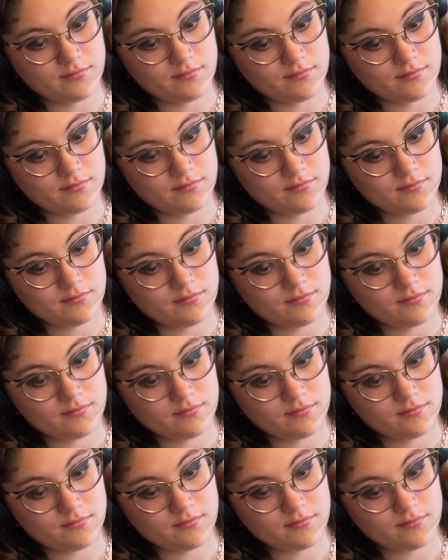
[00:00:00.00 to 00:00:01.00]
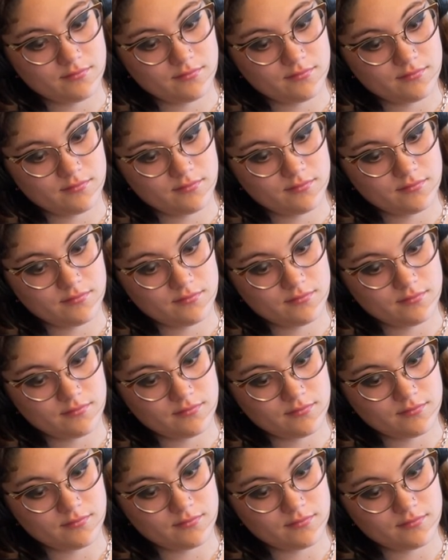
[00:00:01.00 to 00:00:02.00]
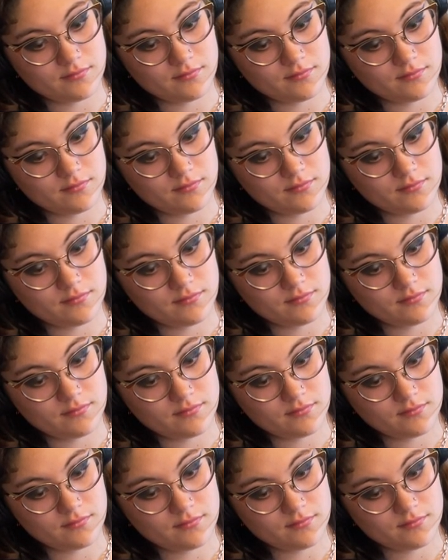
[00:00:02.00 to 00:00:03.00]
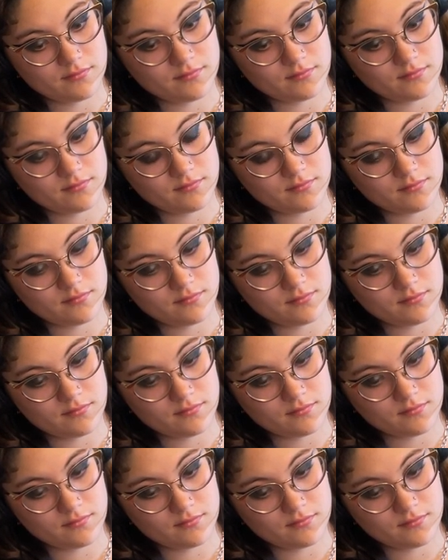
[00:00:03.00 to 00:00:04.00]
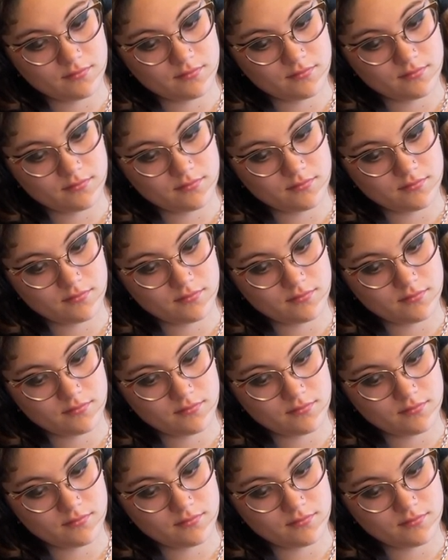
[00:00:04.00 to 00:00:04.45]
No words are spoken by the person on screen.